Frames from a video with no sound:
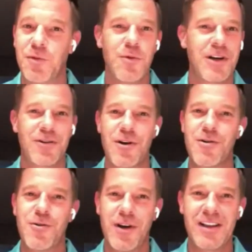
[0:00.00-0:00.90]
We want to grow
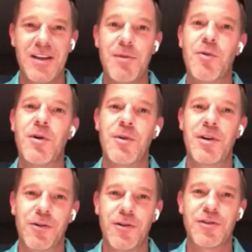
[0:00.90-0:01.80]
quickly, but we want
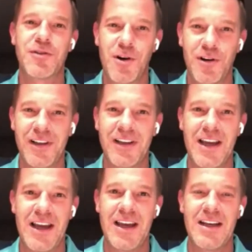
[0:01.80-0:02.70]
to grow smartly.
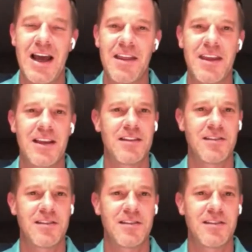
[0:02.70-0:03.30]
And I think the